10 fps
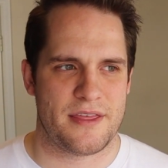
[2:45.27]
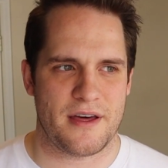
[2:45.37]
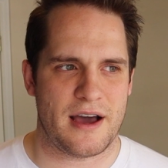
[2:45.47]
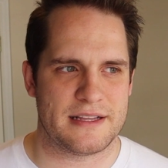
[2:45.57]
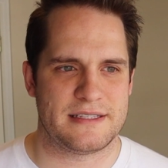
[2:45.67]

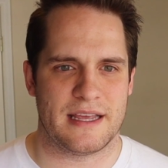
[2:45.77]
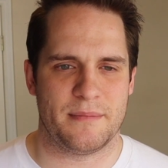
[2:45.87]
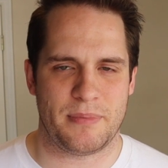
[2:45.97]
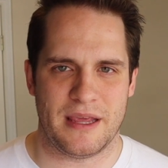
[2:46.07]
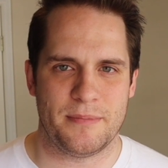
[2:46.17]
thoughts
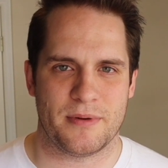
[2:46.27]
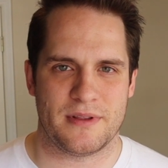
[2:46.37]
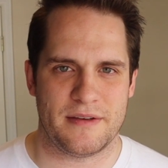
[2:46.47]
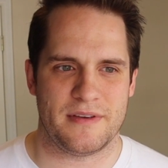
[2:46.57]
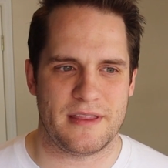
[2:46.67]
and people
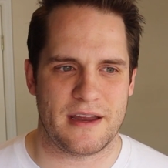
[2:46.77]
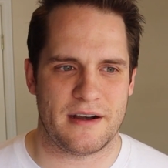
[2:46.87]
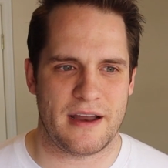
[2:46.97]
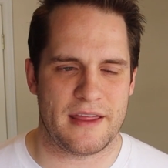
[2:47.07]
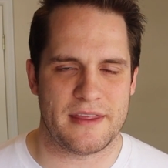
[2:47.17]
living
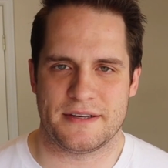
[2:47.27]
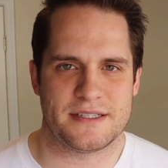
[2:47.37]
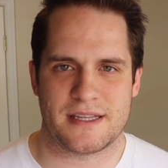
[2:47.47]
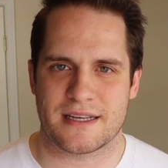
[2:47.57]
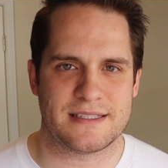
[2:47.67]
there, and they
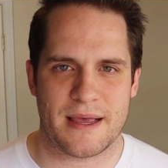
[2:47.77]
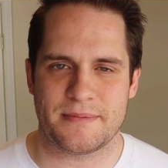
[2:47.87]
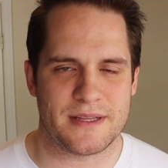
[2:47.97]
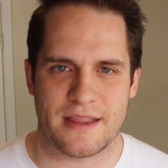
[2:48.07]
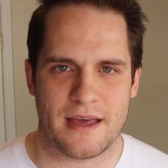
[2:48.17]
just
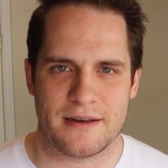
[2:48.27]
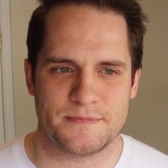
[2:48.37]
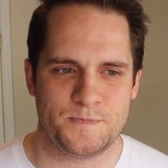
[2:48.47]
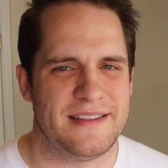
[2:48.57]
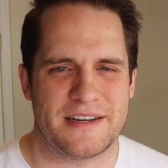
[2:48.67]
accepted that.
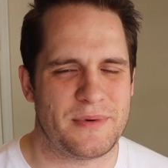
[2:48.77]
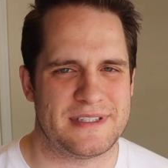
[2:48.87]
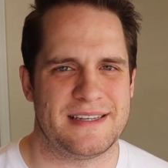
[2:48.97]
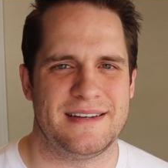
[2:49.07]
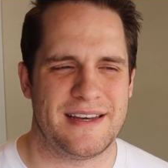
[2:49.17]
There
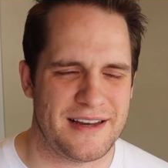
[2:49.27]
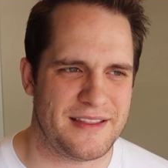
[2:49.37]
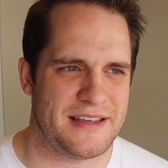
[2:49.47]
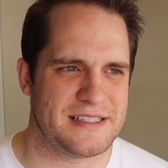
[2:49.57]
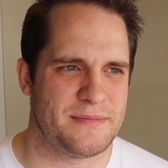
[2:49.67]
wasn't
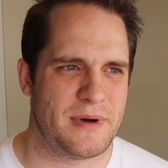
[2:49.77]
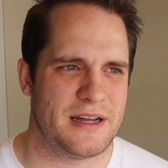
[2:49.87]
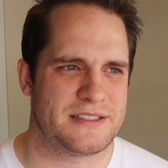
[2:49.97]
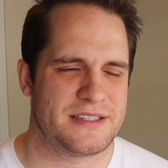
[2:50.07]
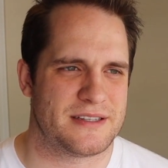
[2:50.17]
nearly as
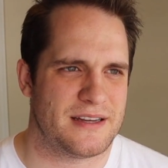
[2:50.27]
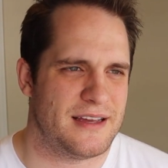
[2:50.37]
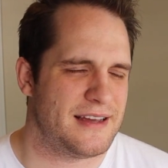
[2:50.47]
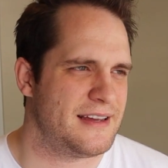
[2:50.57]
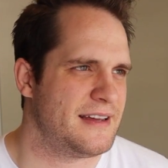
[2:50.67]
much
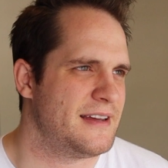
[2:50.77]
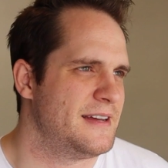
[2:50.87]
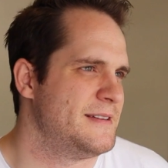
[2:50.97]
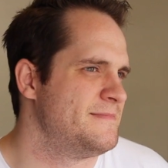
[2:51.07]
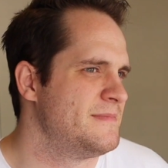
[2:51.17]

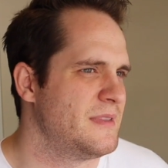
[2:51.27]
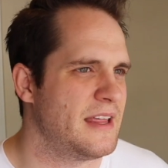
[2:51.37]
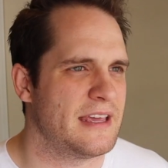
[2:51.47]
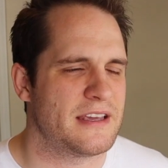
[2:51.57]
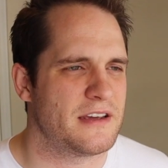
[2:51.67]

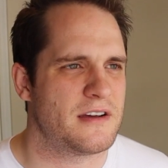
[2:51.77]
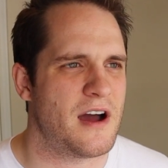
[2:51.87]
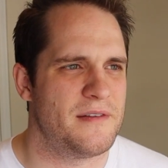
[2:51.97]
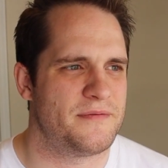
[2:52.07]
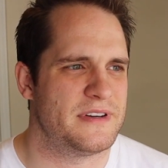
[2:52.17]
like
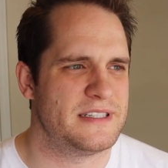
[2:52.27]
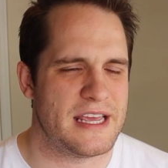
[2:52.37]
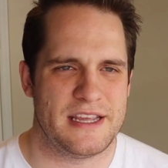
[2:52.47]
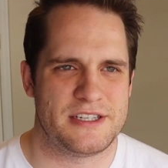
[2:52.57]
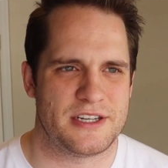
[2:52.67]

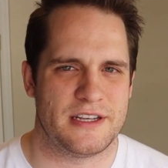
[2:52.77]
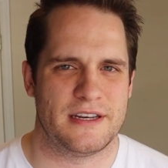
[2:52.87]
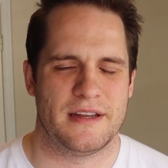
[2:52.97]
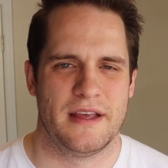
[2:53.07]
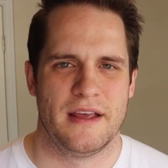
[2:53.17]

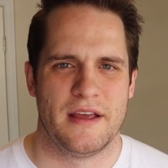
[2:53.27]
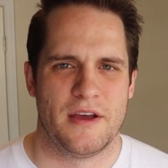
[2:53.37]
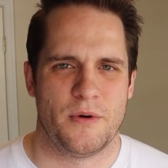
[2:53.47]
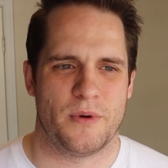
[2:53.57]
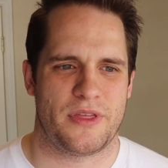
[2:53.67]
confrontation
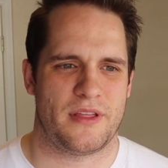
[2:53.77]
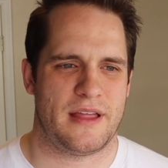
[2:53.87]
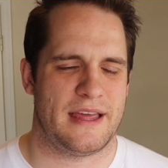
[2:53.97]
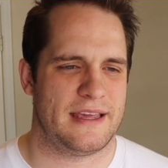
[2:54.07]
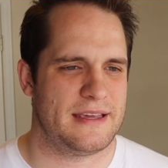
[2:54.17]
with
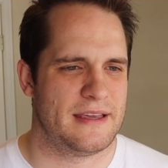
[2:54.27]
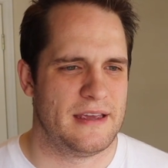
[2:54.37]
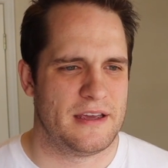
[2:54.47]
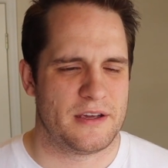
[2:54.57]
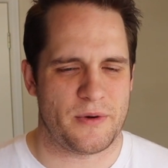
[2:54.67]
like
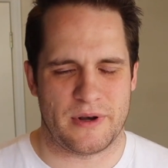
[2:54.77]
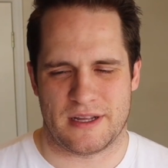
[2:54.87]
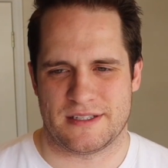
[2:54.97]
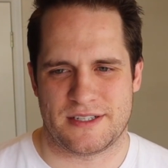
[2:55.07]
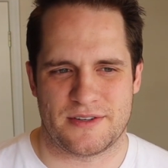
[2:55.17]
going
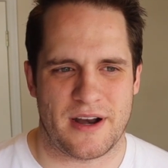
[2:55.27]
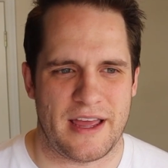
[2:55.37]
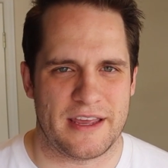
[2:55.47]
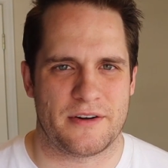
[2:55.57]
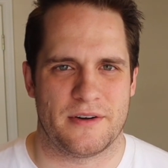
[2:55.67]
on
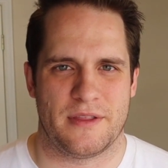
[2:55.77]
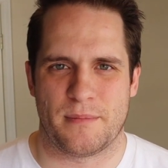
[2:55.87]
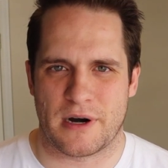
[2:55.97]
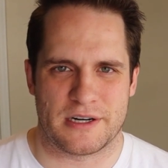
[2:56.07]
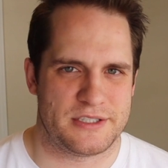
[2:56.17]
strike or the
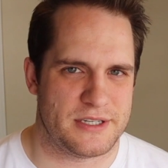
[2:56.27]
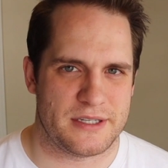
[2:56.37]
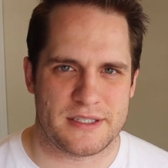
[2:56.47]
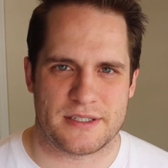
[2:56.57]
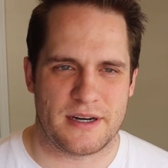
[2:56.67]

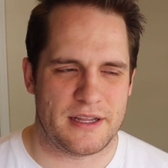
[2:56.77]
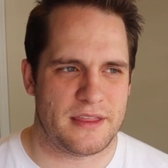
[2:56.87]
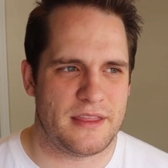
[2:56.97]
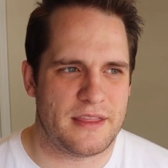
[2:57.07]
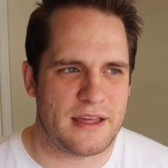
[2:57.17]
marches or
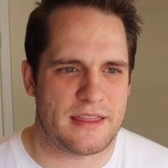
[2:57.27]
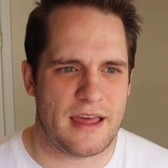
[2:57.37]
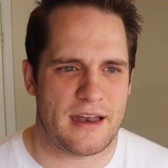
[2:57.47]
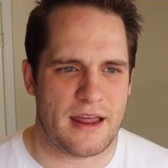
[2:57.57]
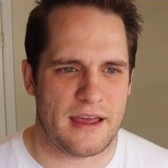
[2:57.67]
anything like
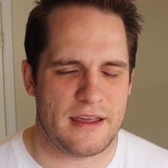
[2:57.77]
that.